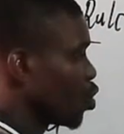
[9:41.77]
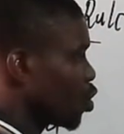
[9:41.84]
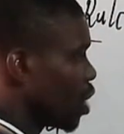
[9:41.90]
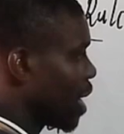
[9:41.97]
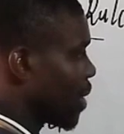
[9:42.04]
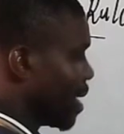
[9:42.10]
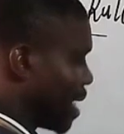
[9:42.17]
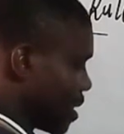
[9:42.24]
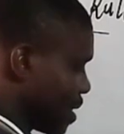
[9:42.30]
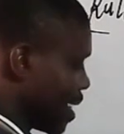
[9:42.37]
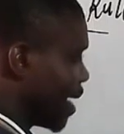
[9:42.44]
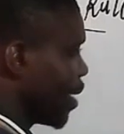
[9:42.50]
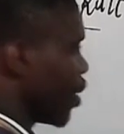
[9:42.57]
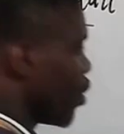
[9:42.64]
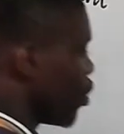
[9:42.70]
So you can now
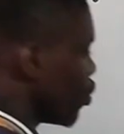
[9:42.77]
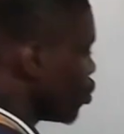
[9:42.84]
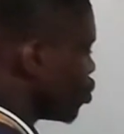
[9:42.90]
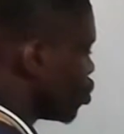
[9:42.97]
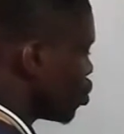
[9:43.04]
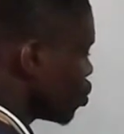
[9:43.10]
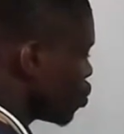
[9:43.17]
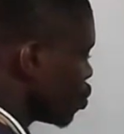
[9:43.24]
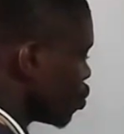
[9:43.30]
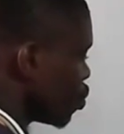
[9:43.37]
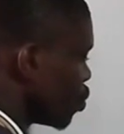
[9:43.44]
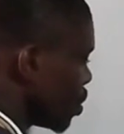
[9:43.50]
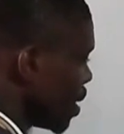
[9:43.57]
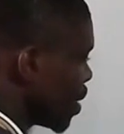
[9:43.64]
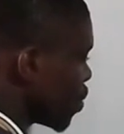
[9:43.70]
say
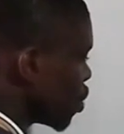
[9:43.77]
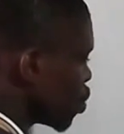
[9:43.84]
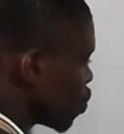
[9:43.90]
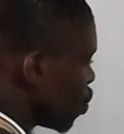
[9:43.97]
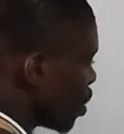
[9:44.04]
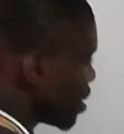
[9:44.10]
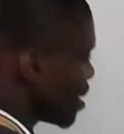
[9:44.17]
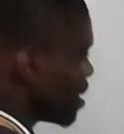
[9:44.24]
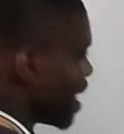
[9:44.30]
u equals to what?